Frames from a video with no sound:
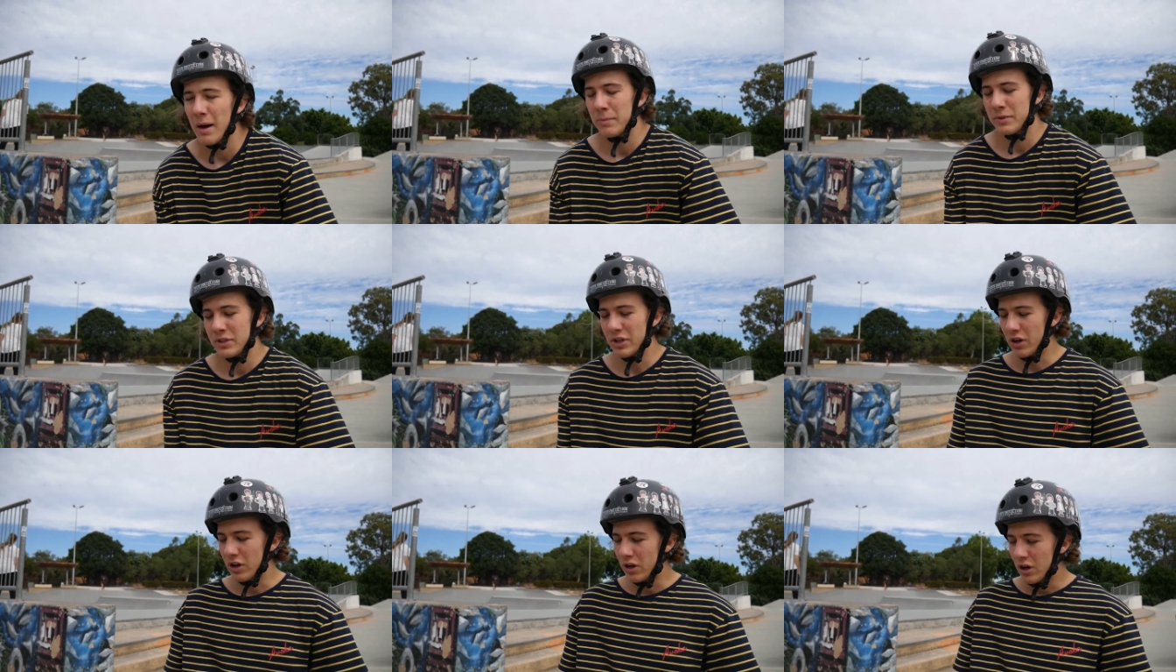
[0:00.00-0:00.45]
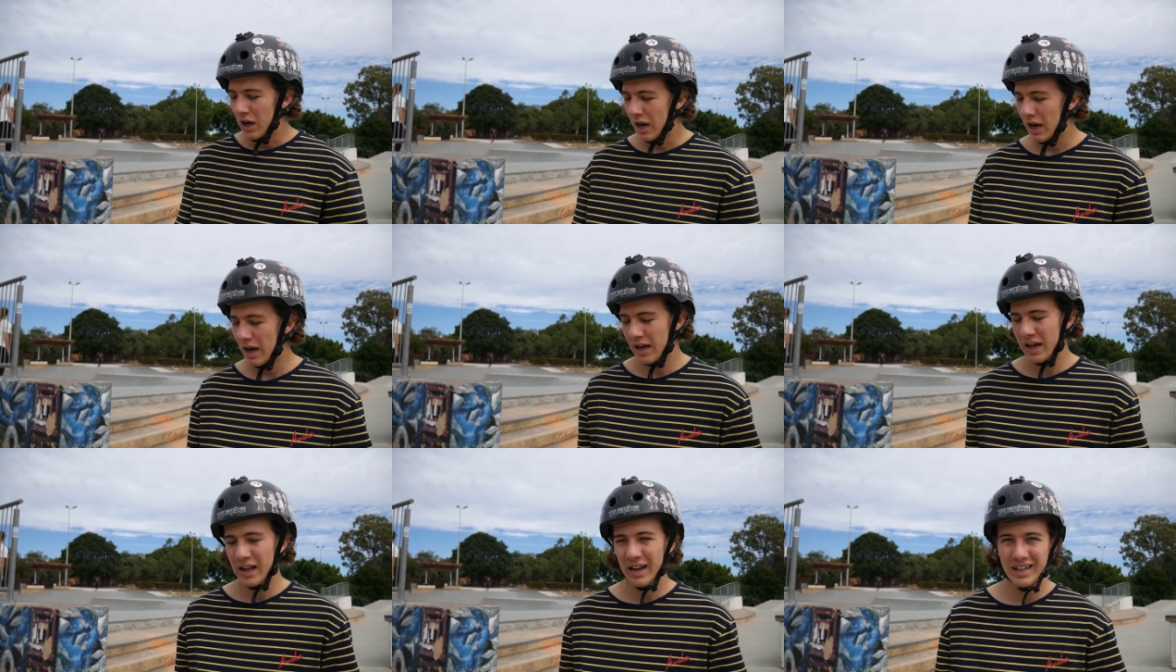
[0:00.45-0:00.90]
So
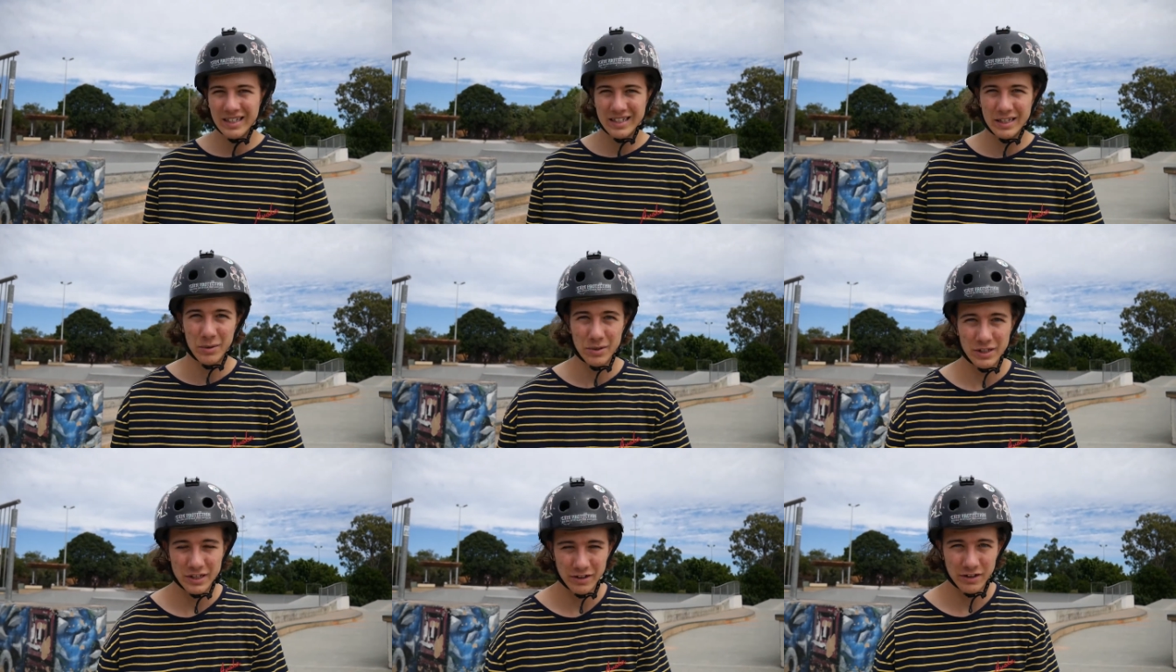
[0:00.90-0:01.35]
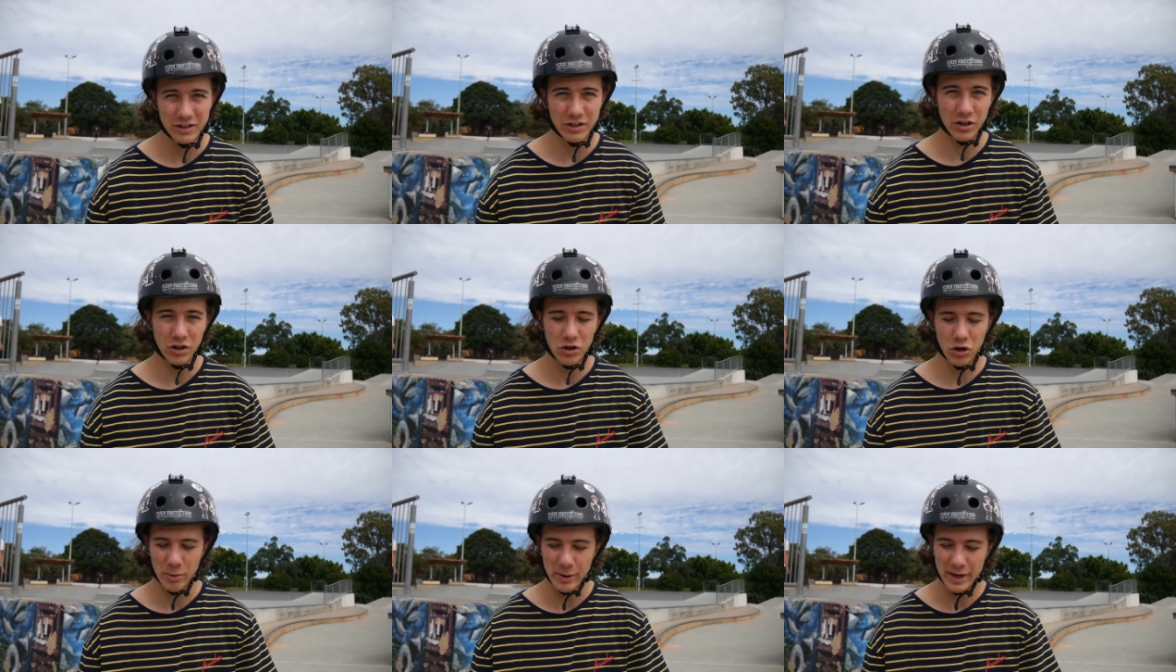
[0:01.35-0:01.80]
see what Siri's
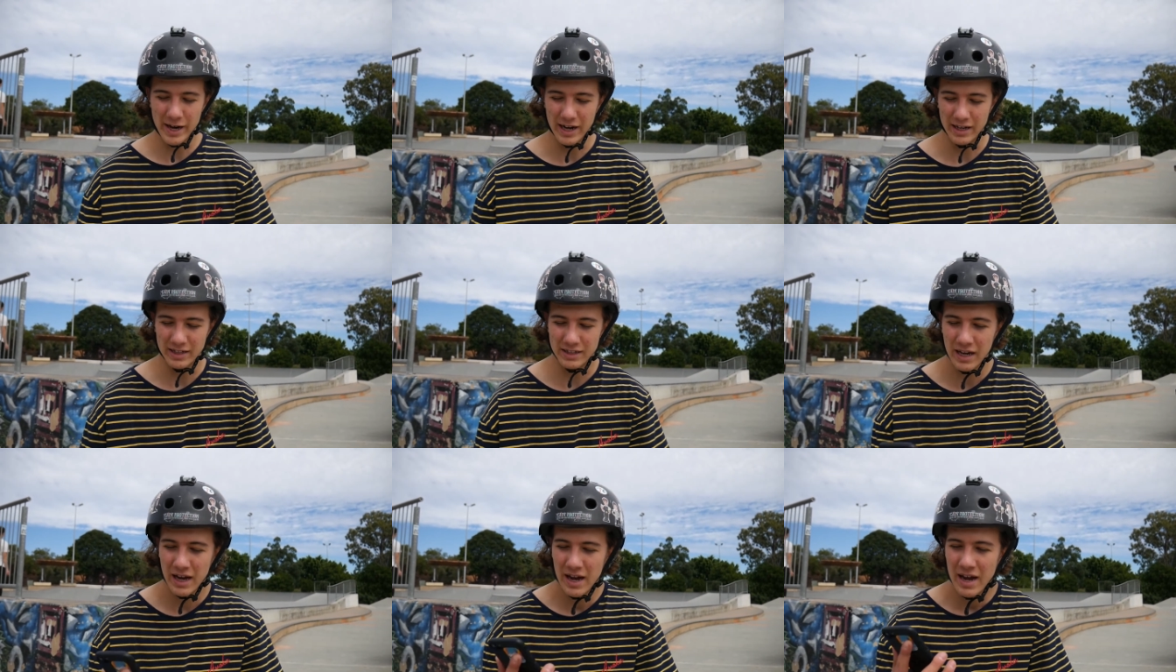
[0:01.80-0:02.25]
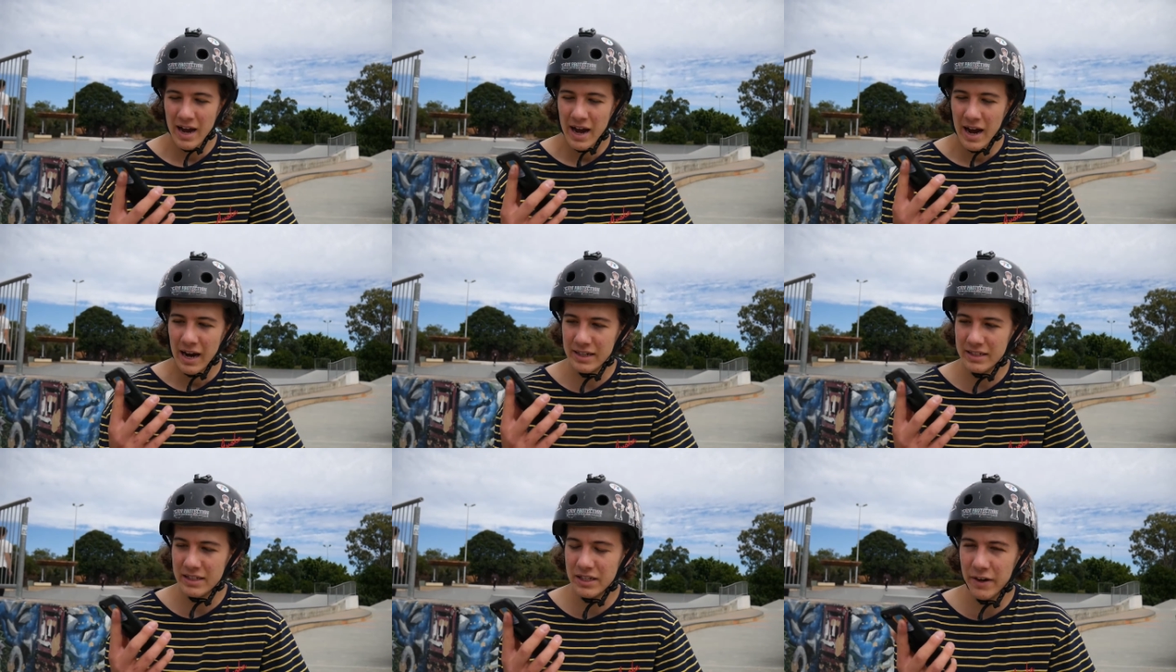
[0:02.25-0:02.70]
gonna call me next.
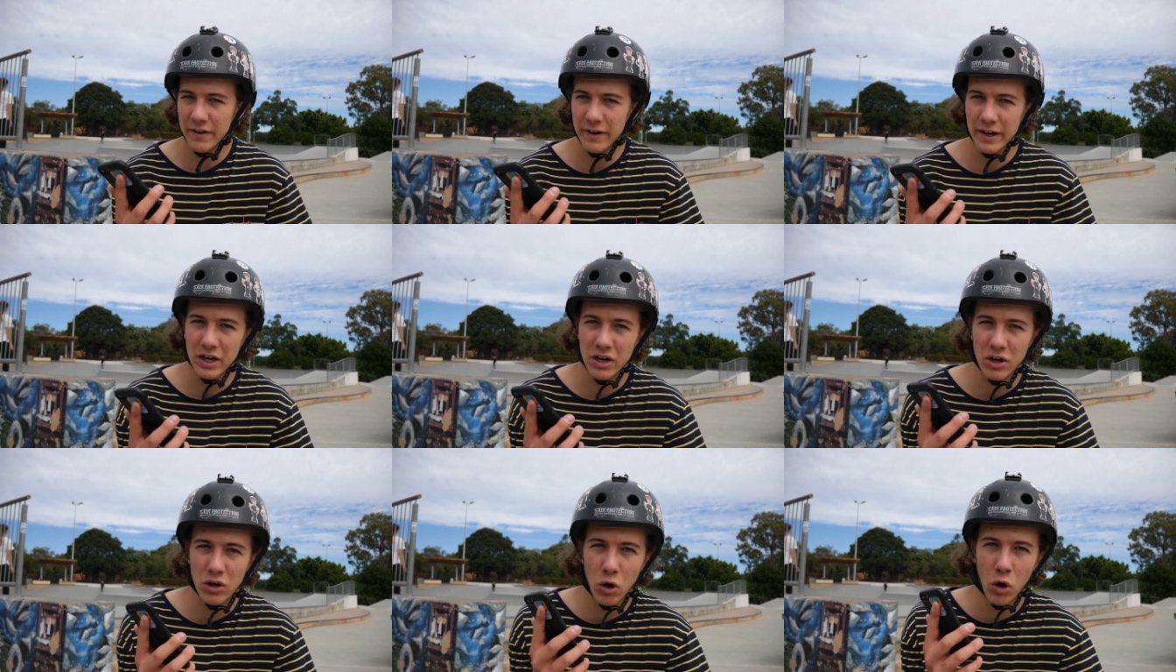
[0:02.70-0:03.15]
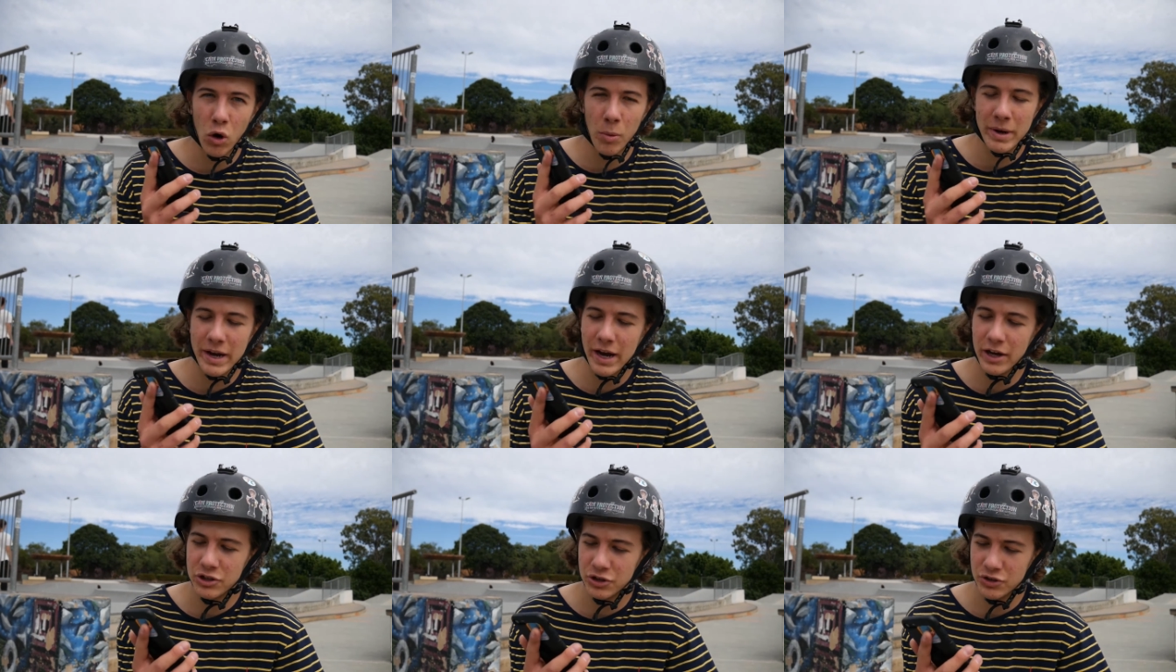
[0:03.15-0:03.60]
Hey Siri, call
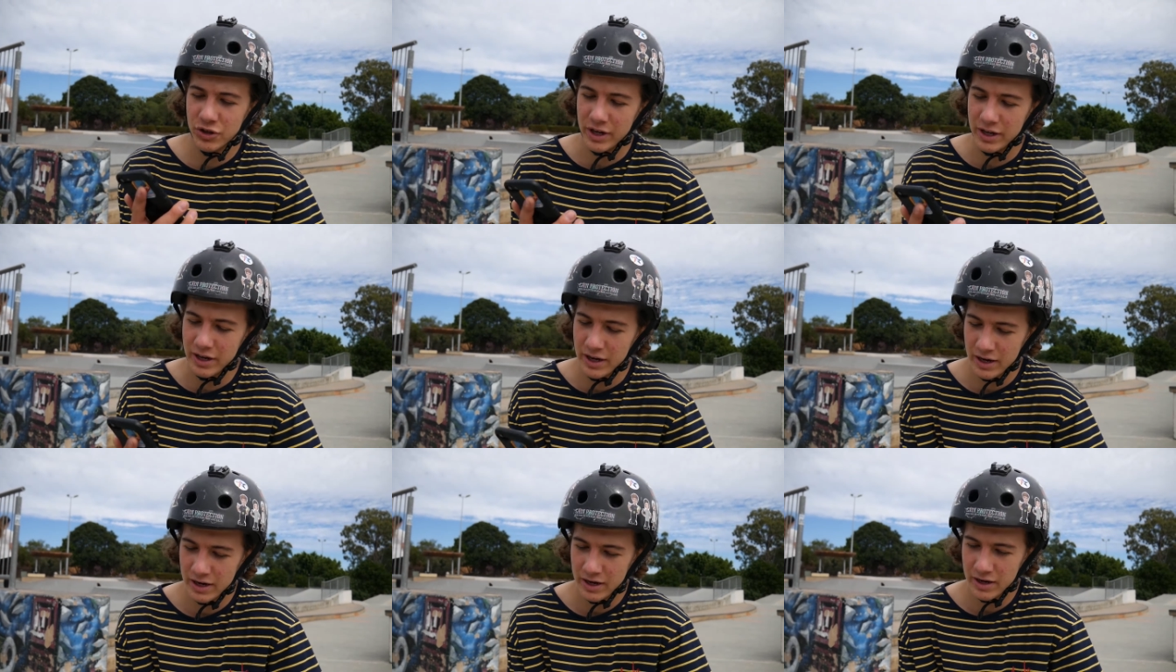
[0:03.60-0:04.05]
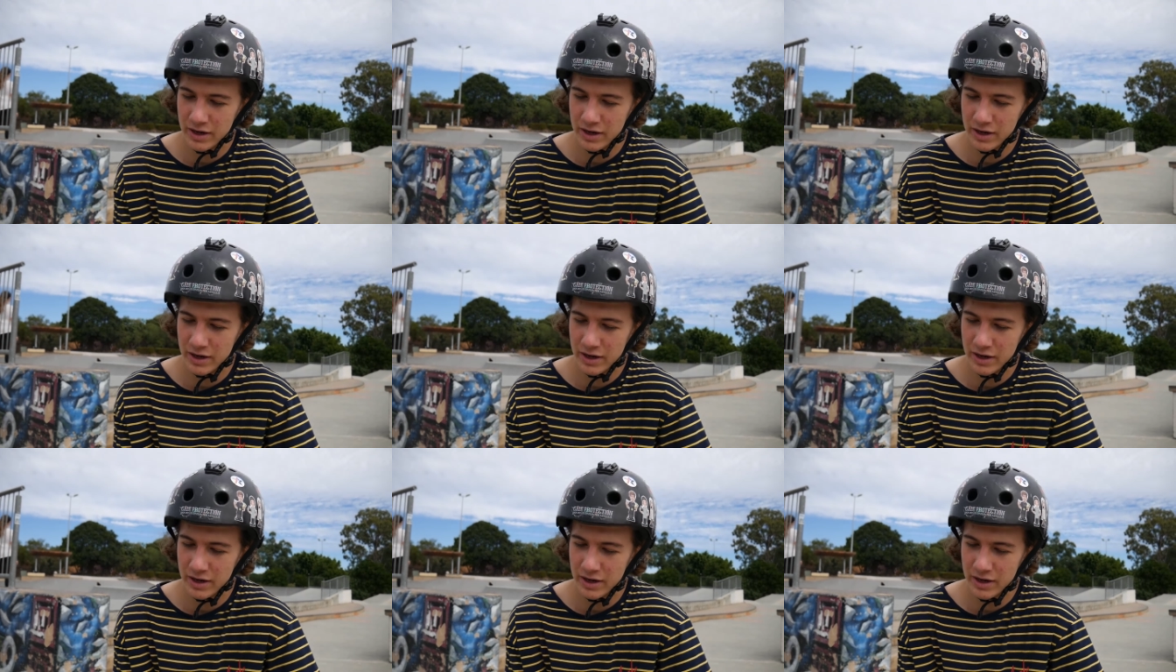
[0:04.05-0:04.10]
me a trick.